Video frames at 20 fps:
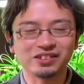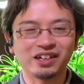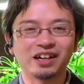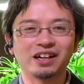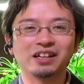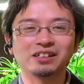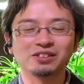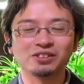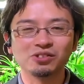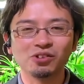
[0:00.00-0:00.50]

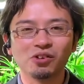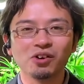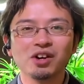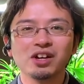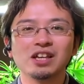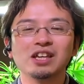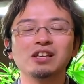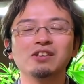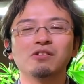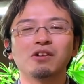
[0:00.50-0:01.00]
By
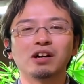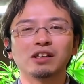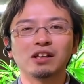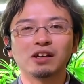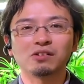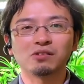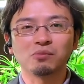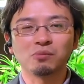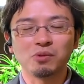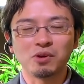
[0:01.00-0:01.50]
experiencing
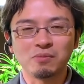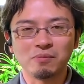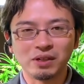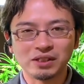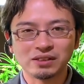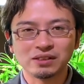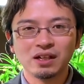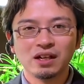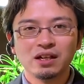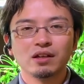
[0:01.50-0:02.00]
more
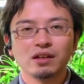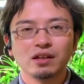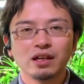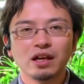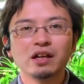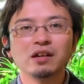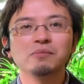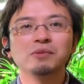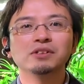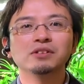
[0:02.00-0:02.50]
layout
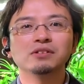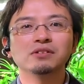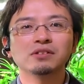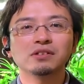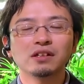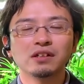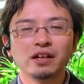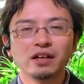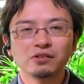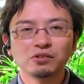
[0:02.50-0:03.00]
materials,
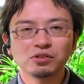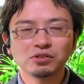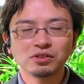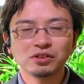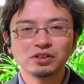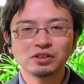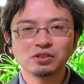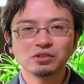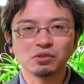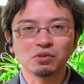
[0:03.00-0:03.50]
you
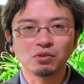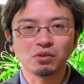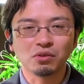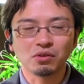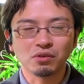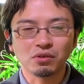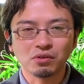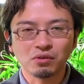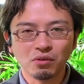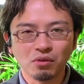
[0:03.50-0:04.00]
will be
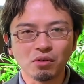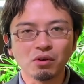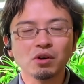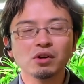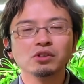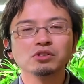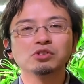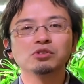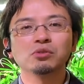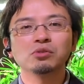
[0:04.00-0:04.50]
able to
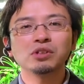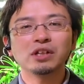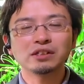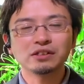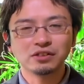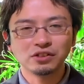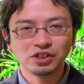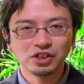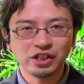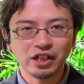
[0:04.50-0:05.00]
hone your
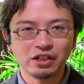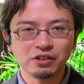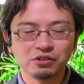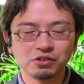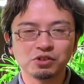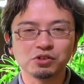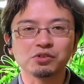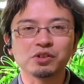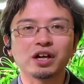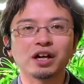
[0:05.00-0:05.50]
skill
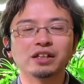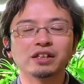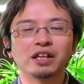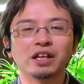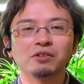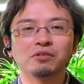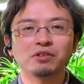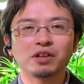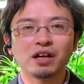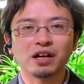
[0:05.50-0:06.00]
set
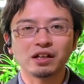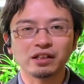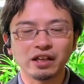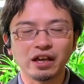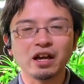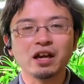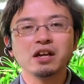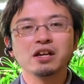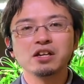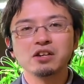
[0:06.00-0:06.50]
and
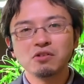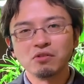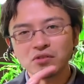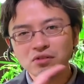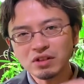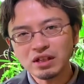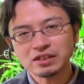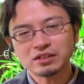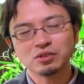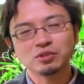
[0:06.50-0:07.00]
creativity,
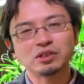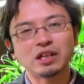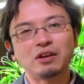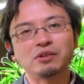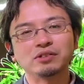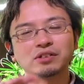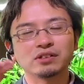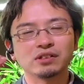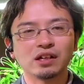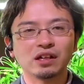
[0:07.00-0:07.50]
so
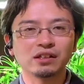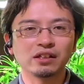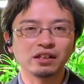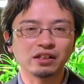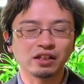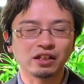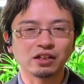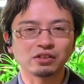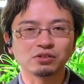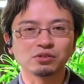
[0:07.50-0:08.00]
it'll
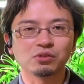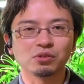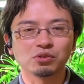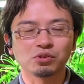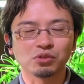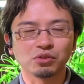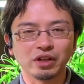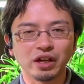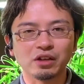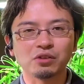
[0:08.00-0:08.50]
definitely be
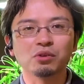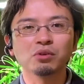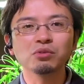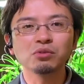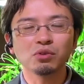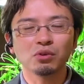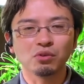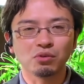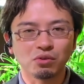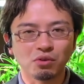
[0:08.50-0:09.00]

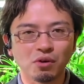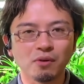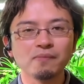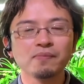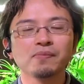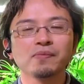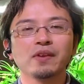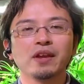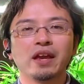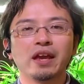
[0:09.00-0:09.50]
beneficial to
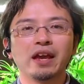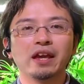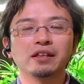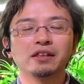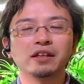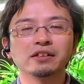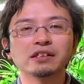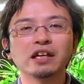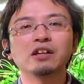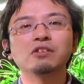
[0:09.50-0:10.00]
challenge
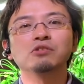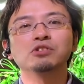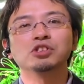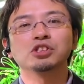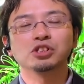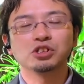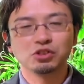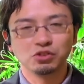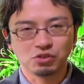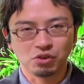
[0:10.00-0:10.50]
yourself
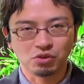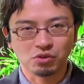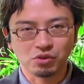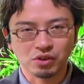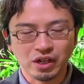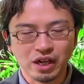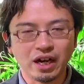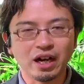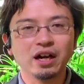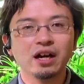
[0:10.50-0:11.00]
to
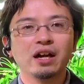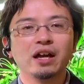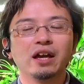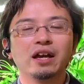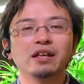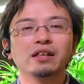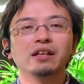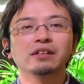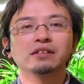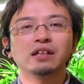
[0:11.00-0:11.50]
use a
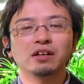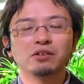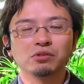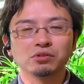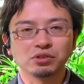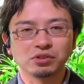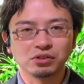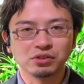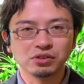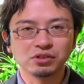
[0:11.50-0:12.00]
wide
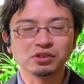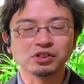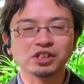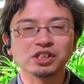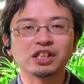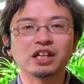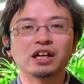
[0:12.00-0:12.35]
variety of